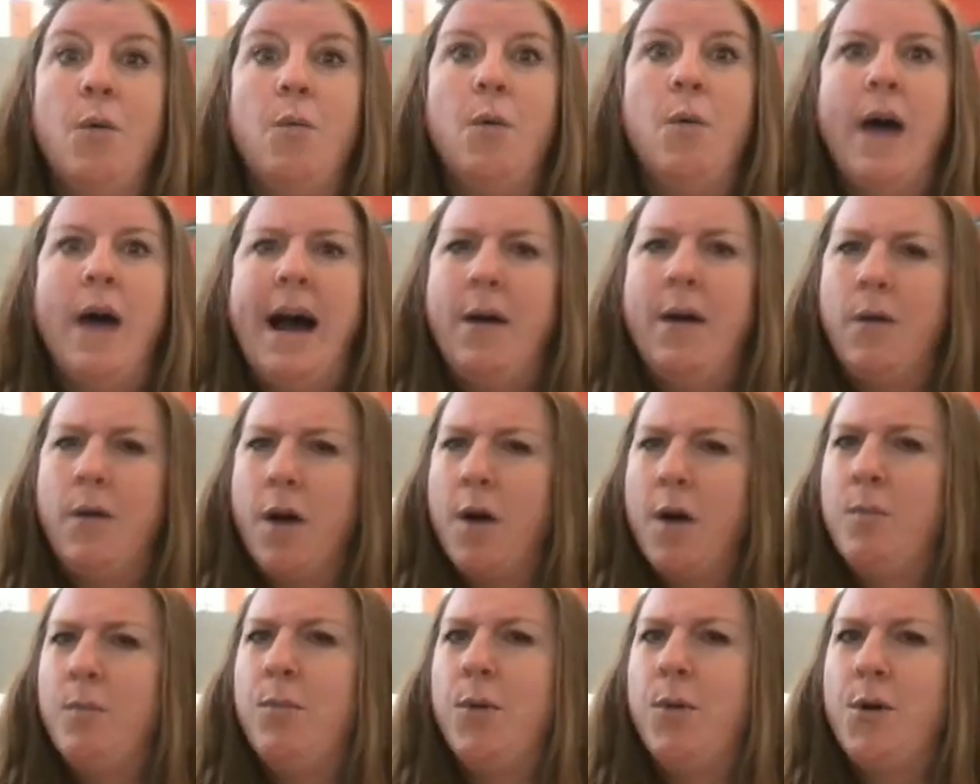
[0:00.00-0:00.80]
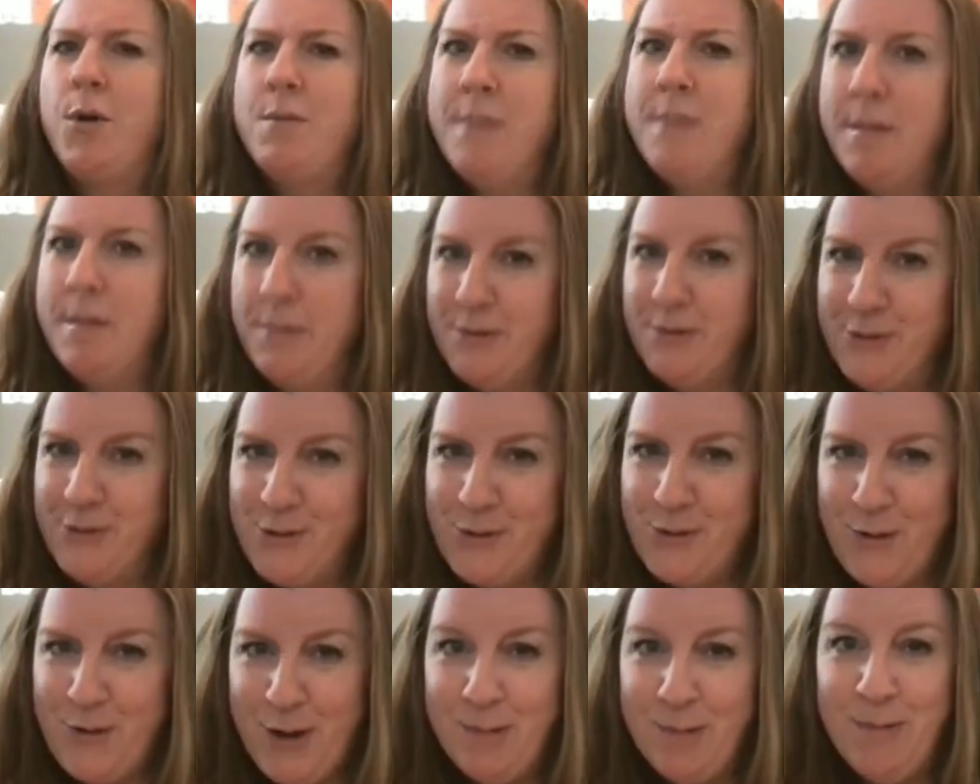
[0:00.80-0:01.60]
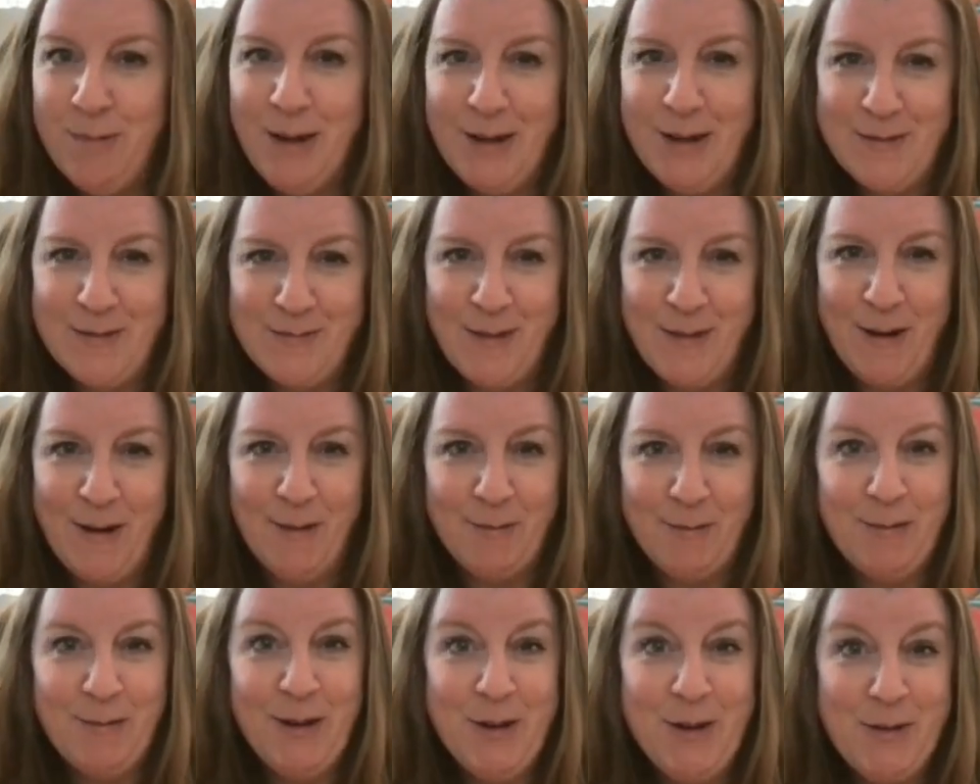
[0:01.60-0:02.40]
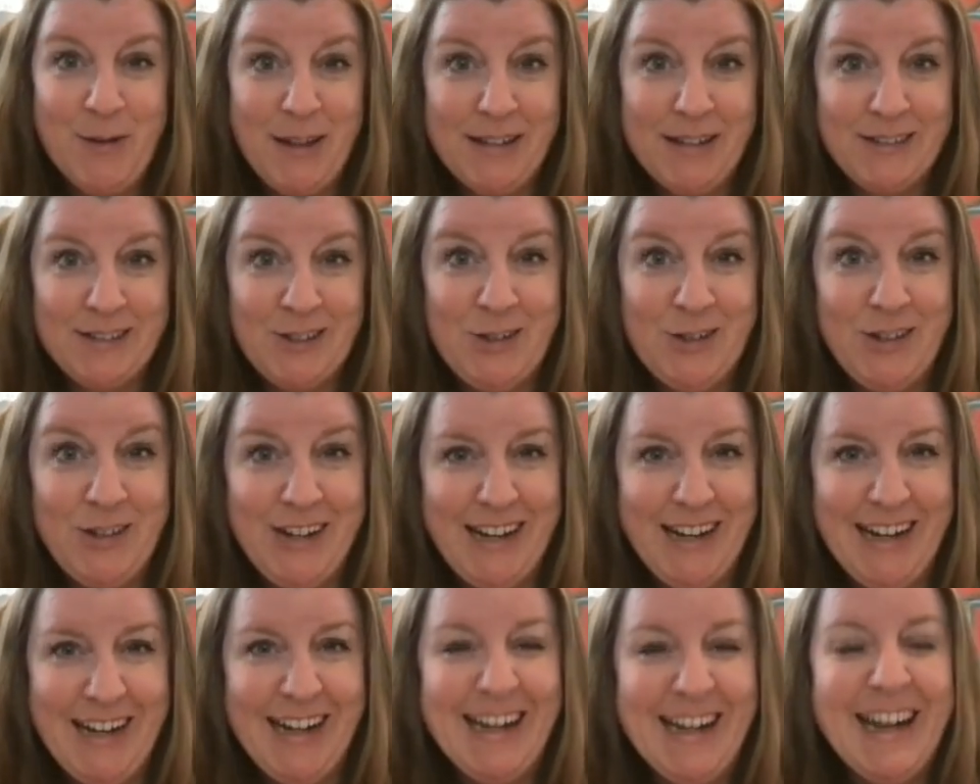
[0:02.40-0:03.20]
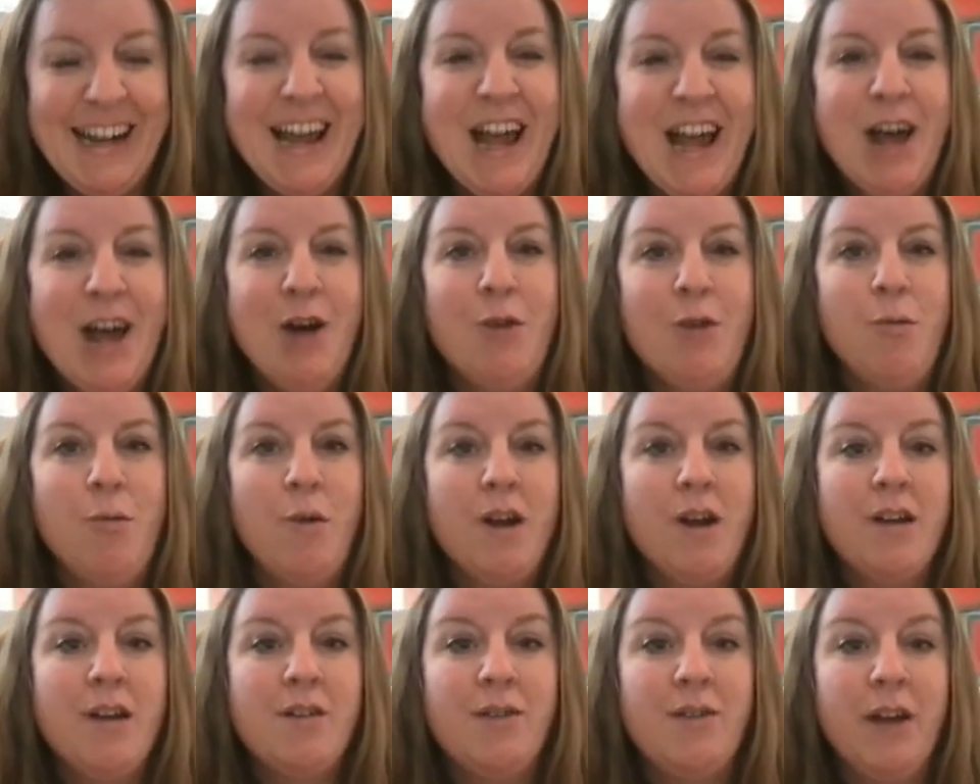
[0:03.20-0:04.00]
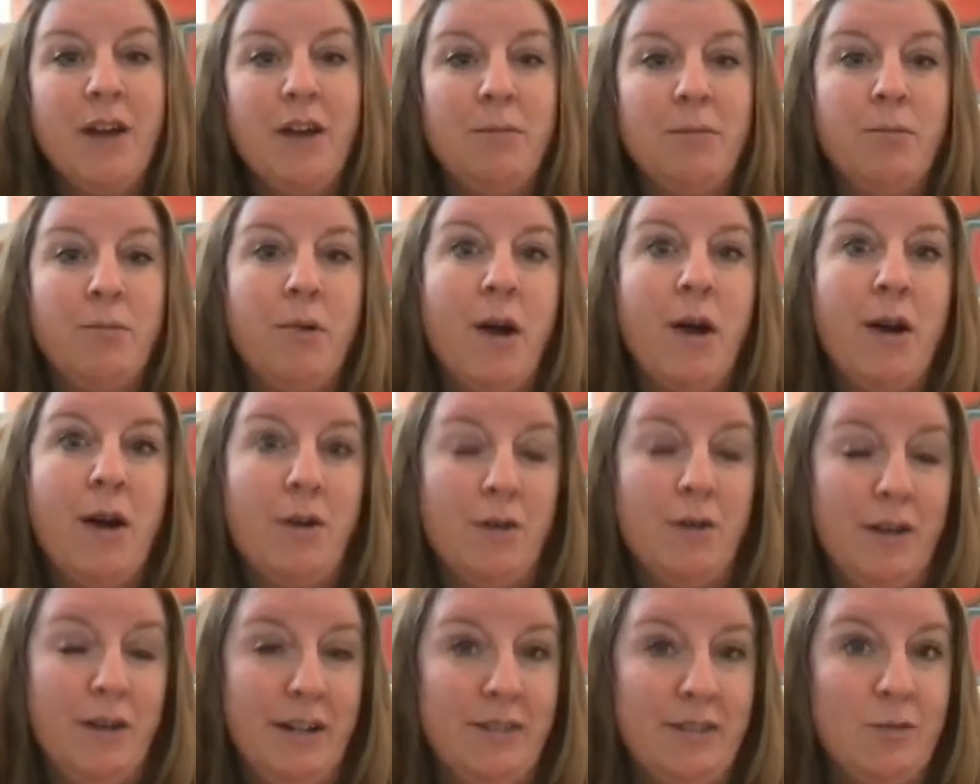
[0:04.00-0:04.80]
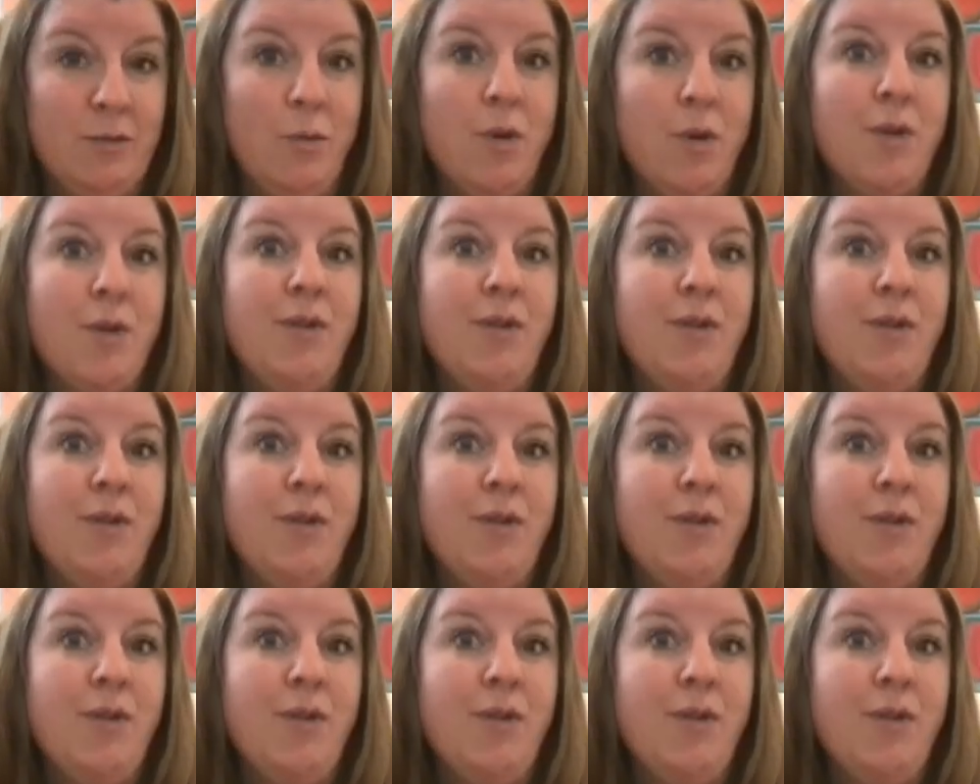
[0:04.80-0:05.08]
How are our board members going to be involved? We know that's tricky. What are their priorities? What are